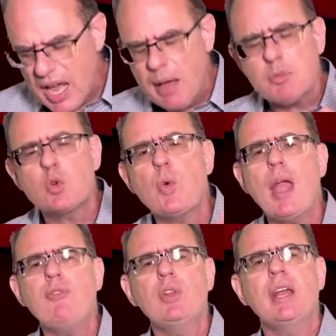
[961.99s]
I'm
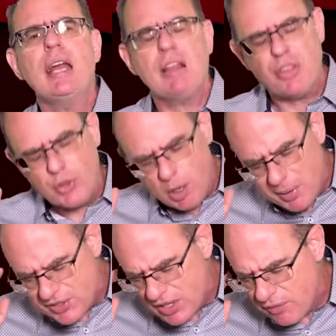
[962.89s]
grateful that I can throw
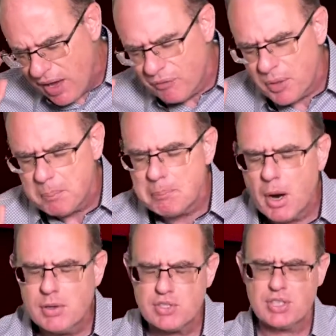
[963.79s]
myself on the
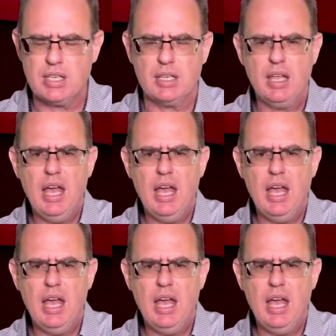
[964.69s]
mercy